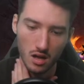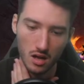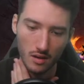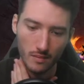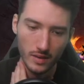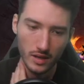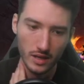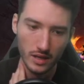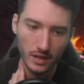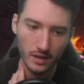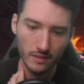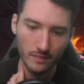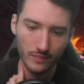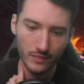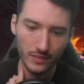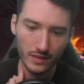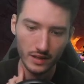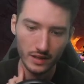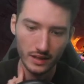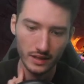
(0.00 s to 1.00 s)
Man,
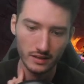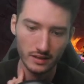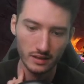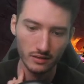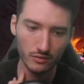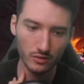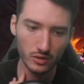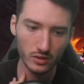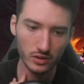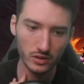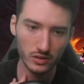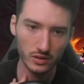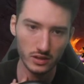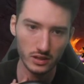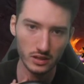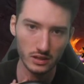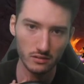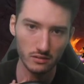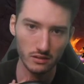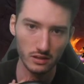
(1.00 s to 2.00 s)
I guess I won't
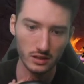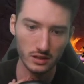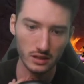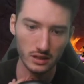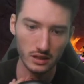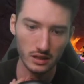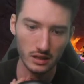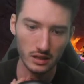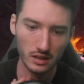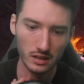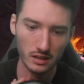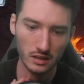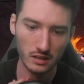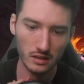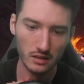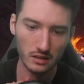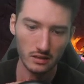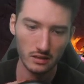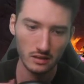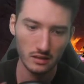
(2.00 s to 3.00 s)
concede quite yet.
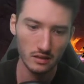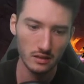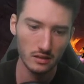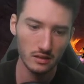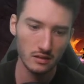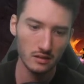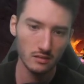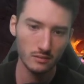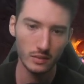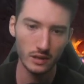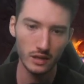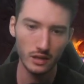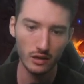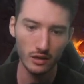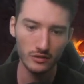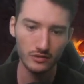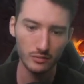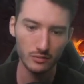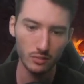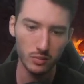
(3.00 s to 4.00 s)
But now I
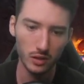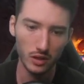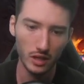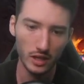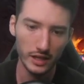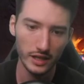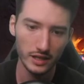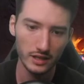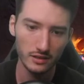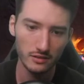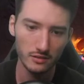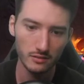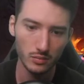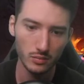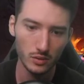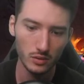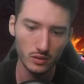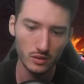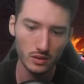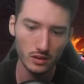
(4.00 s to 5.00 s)
have to play to the
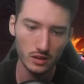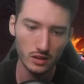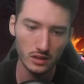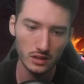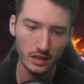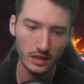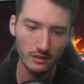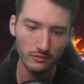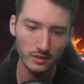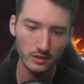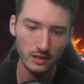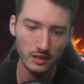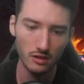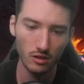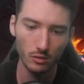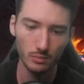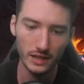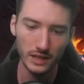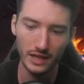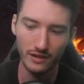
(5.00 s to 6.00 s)
board and I really
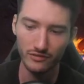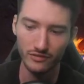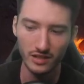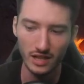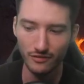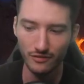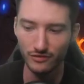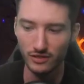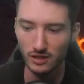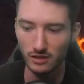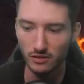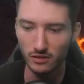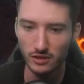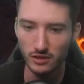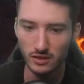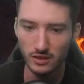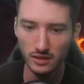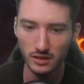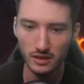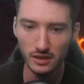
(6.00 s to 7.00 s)
hope they have nothing,
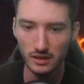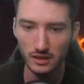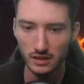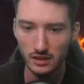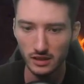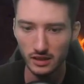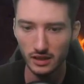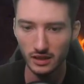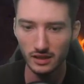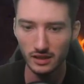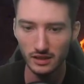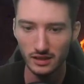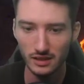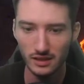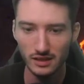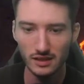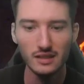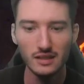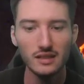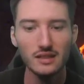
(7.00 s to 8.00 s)
honestly. Like,
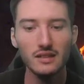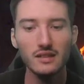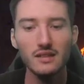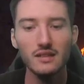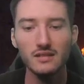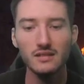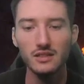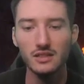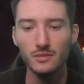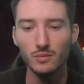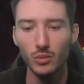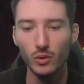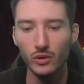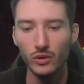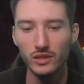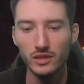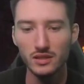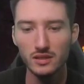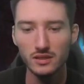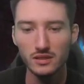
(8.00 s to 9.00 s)
at this
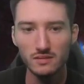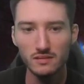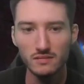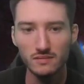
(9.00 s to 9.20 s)
point.